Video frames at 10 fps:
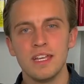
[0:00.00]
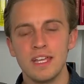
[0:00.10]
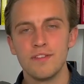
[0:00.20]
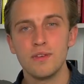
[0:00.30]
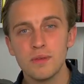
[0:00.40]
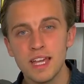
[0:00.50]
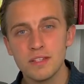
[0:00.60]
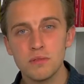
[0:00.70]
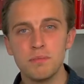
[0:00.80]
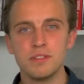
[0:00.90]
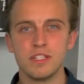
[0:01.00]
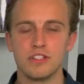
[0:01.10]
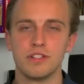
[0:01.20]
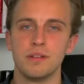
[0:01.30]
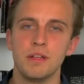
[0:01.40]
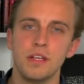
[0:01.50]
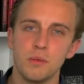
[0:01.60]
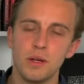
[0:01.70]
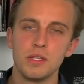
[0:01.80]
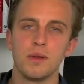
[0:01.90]
If you get to a position
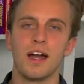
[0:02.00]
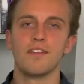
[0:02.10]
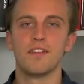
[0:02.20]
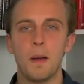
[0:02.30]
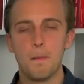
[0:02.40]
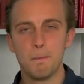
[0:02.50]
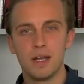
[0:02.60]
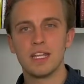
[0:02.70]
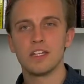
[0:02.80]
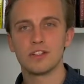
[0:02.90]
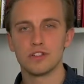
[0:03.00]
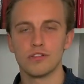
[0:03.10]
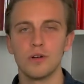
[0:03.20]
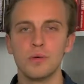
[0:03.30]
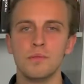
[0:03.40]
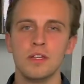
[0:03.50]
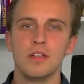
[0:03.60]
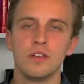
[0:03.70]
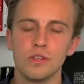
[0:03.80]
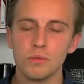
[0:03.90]
where you have money control,
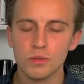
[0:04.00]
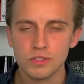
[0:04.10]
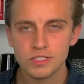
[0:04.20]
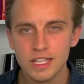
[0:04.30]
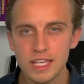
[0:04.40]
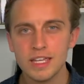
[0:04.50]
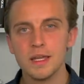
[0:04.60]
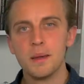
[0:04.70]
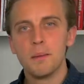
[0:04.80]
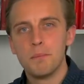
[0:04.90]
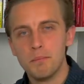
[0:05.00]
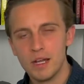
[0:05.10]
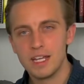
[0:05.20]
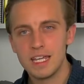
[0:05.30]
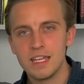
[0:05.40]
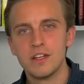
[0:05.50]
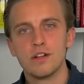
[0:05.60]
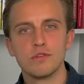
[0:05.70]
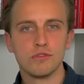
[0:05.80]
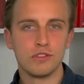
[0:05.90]
you will see money
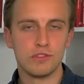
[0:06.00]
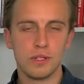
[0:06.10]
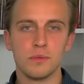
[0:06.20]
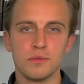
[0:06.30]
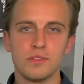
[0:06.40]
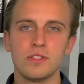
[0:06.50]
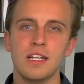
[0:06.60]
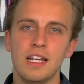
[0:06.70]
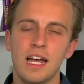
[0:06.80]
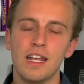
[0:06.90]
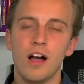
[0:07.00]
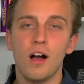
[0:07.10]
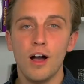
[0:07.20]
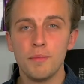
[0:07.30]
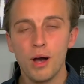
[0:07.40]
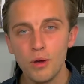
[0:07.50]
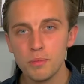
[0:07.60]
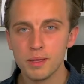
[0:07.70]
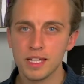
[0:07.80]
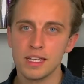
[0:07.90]
results. And I'm
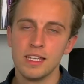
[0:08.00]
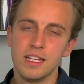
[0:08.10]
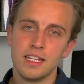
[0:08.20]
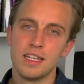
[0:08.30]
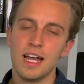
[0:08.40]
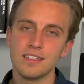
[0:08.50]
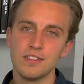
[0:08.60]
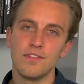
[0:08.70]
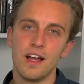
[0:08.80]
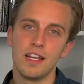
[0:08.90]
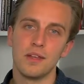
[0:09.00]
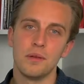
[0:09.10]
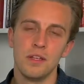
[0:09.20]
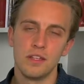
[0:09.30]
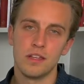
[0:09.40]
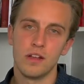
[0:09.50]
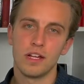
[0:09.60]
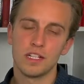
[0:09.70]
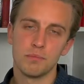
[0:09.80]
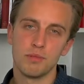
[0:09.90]
hoping that's the value that I
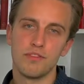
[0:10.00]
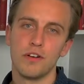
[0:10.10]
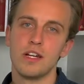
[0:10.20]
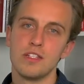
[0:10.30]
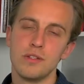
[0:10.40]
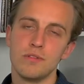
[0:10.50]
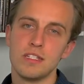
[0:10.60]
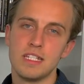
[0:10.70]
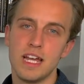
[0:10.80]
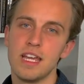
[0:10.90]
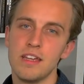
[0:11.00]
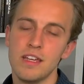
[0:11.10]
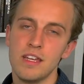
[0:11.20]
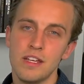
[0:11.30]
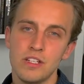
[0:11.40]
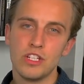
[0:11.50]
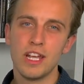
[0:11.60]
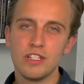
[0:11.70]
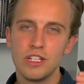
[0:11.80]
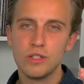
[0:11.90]
can provide you today,
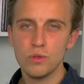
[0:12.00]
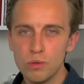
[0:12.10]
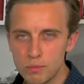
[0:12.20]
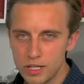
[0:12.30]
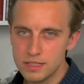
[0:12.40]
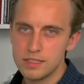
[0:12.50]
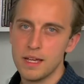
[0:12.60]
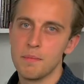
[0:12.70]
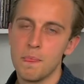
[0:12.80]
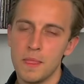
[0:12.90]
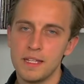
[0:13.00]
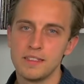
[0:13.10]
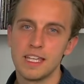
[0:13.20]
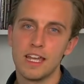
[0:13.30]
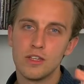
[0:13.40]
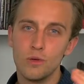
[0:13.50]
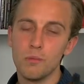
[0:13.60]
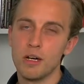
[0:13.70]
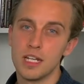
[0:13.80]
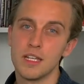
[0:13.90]
changing your mindset to get your
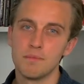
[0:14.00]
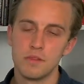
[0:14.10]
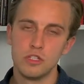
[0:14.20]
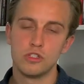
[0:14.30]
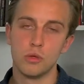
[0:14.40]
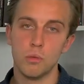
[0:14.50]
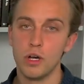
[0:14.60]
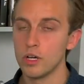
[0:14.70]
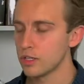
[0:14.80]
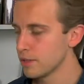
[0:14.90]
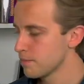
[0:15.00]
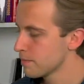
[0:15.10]
money to work.